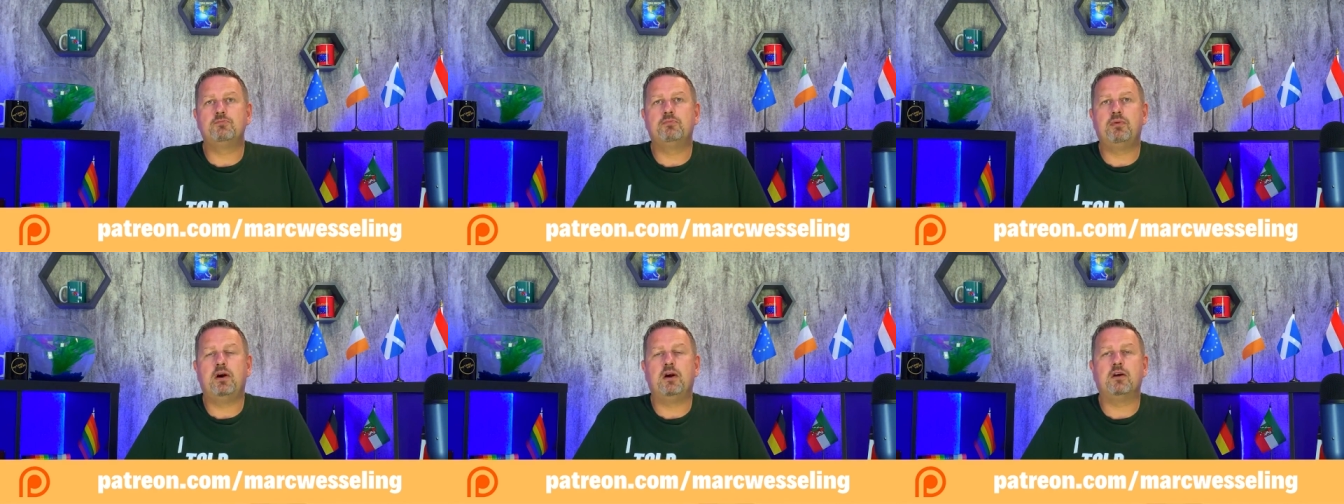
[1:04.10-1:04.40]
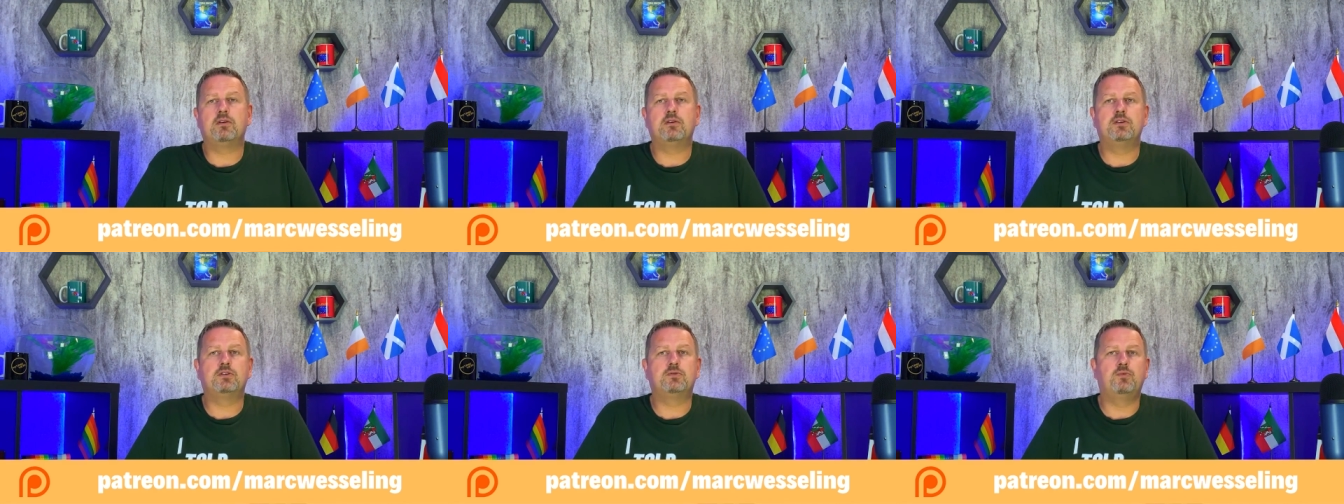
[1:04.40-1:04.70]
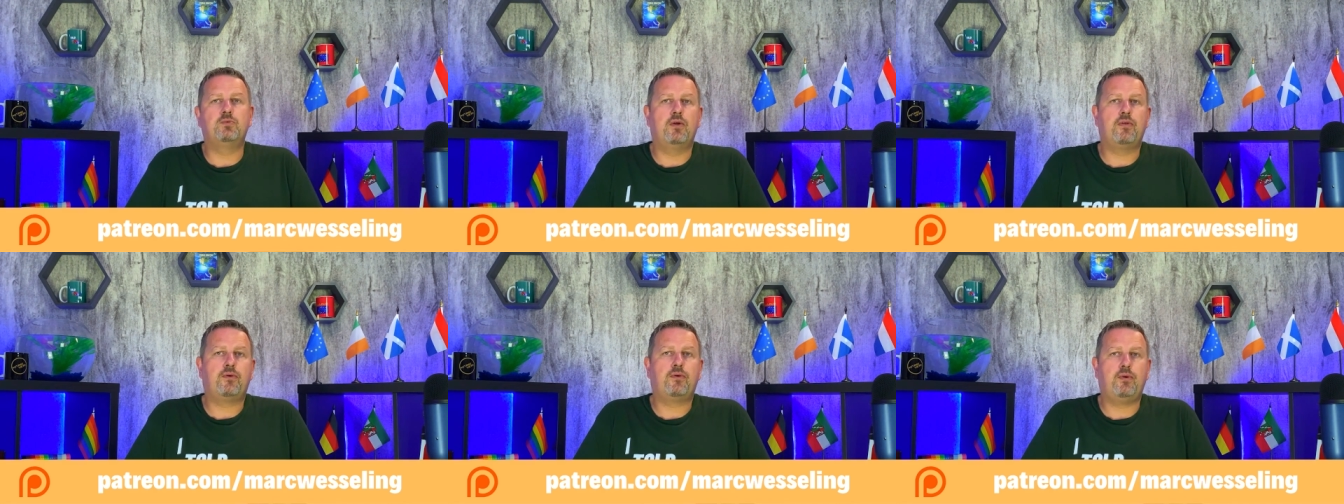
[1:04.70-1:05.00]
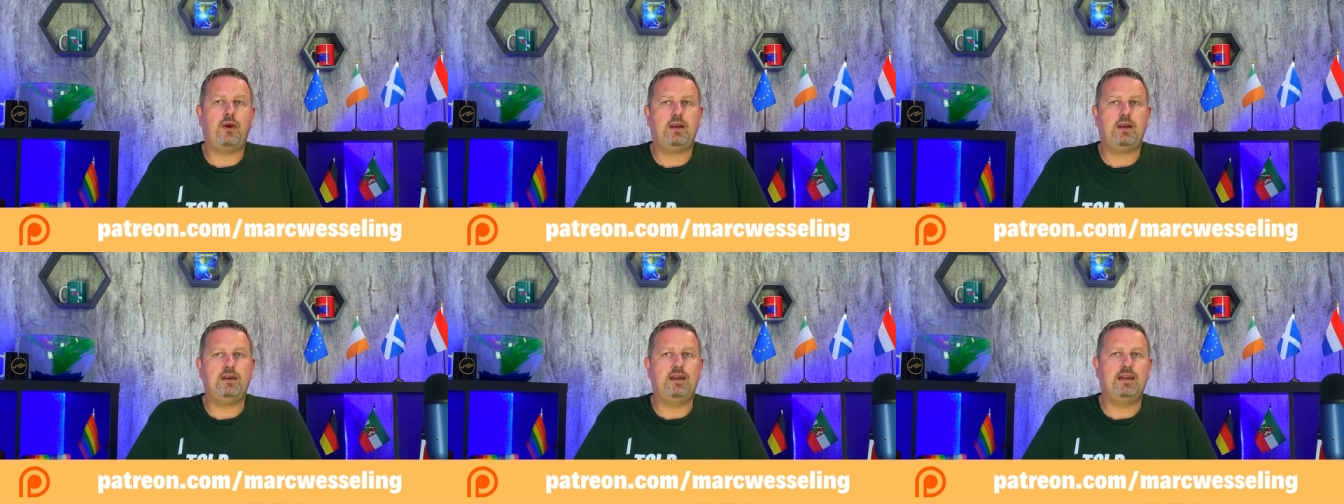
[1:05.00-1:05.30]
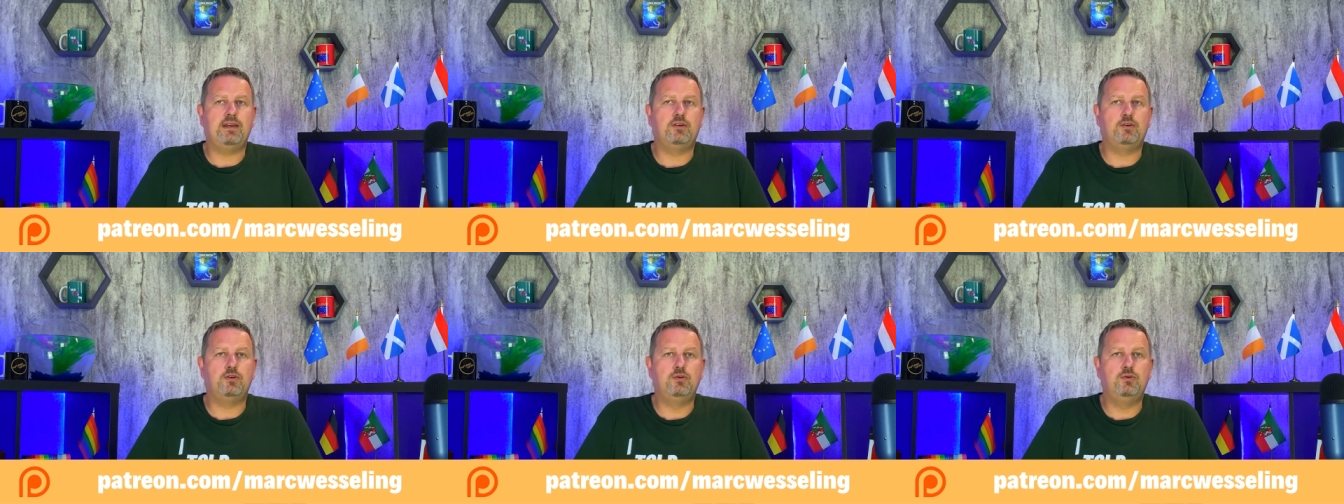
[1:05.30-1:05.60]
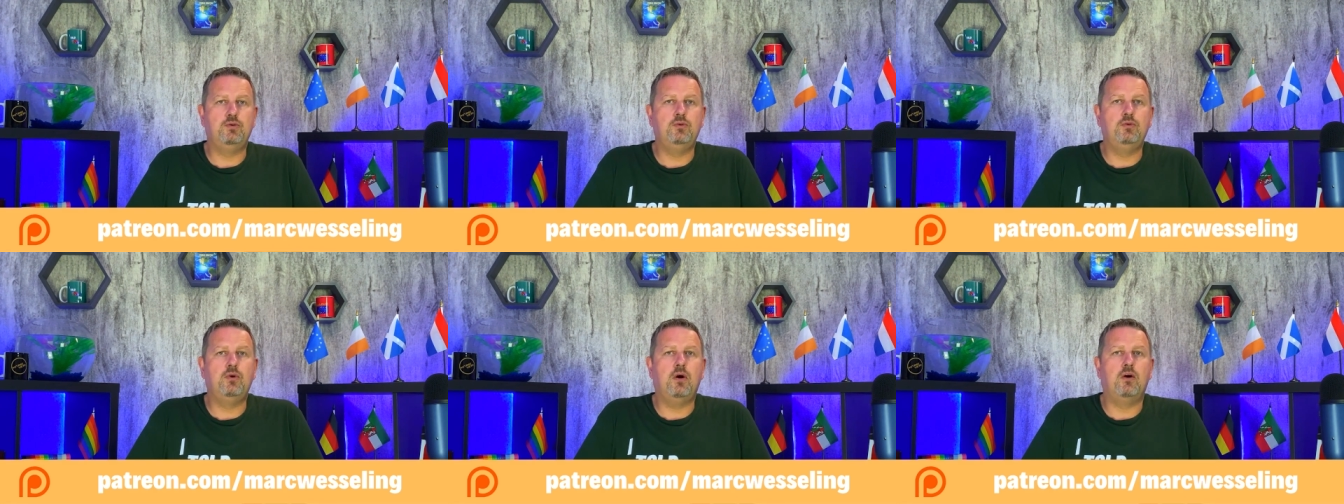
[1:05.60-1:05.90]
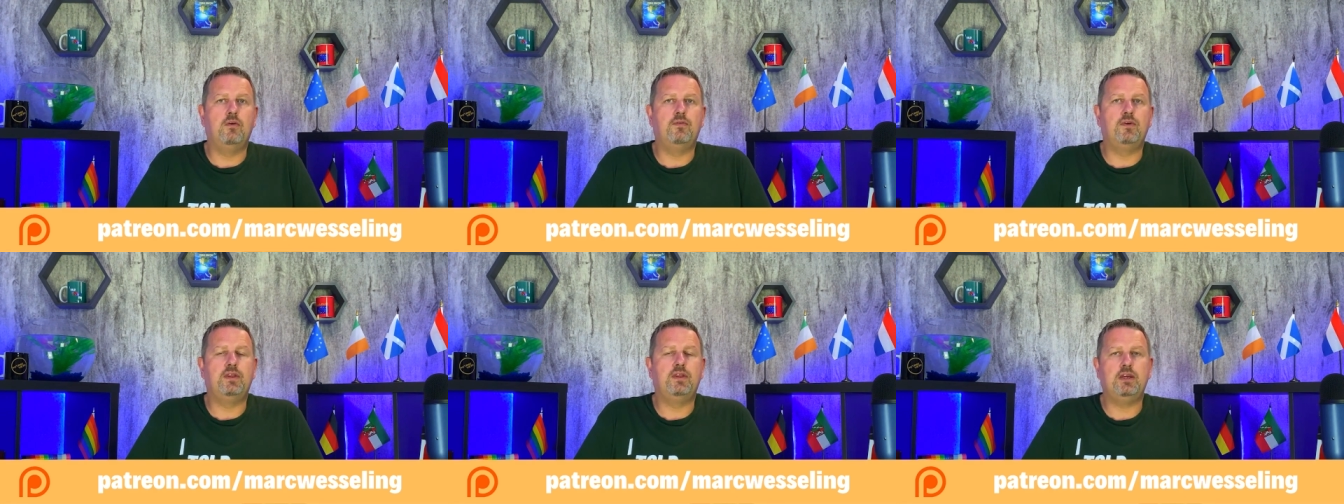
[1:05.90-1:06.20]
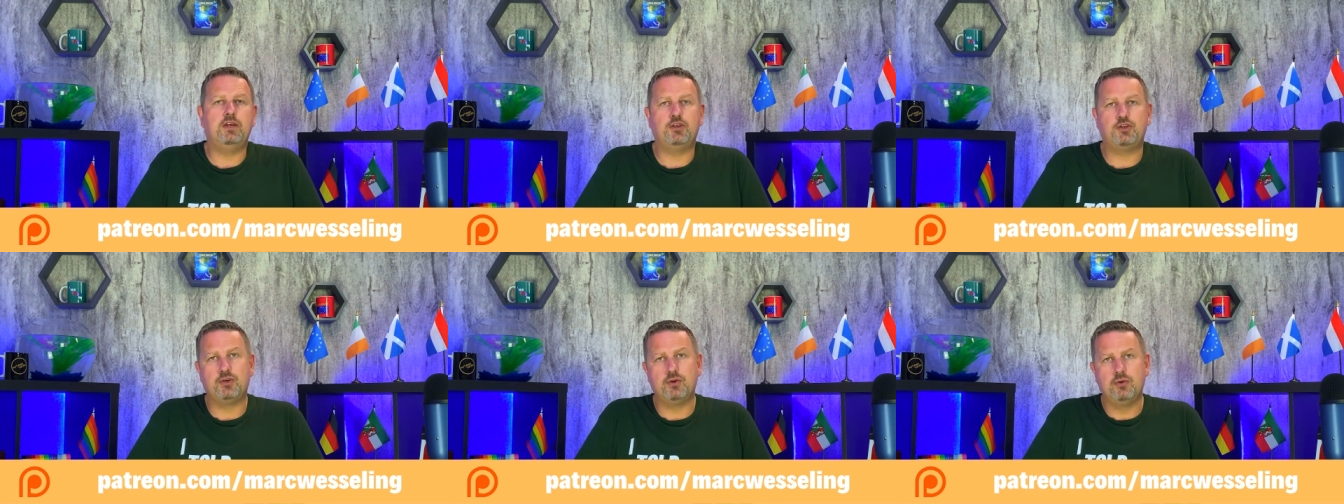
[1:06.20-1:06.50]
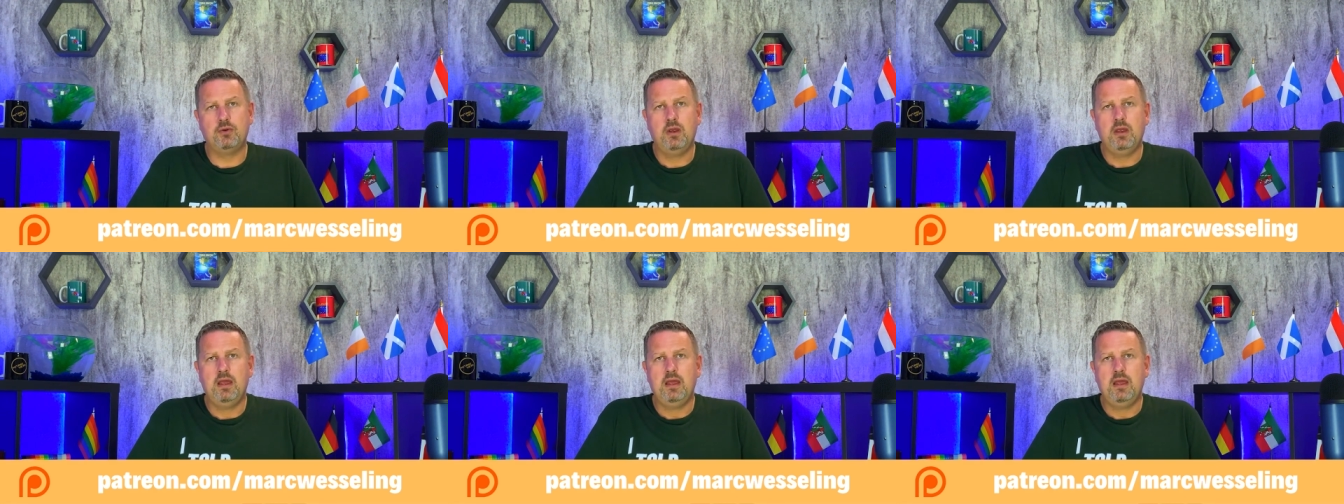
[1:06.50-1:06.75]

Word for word: partners were threatening to do over the issue,